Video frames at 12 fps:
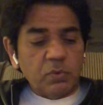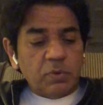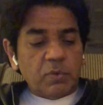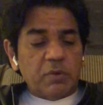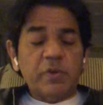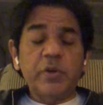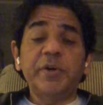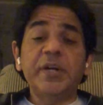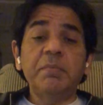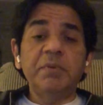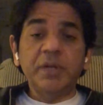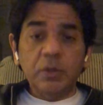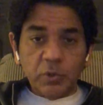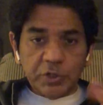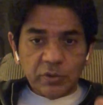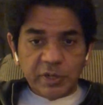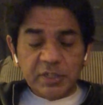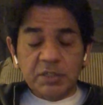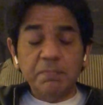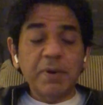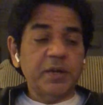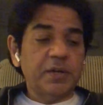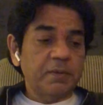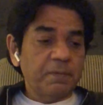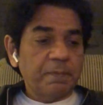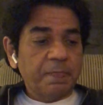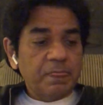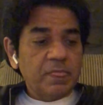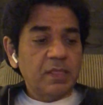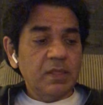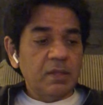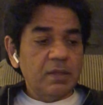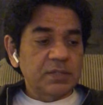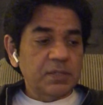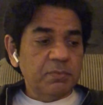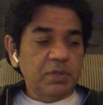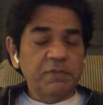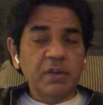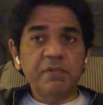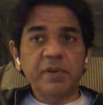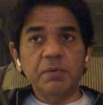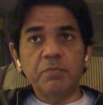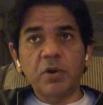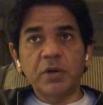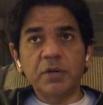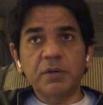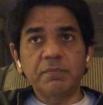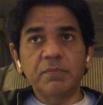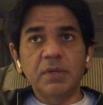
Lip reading: when you're attempting a question on leadership. But something very, very important.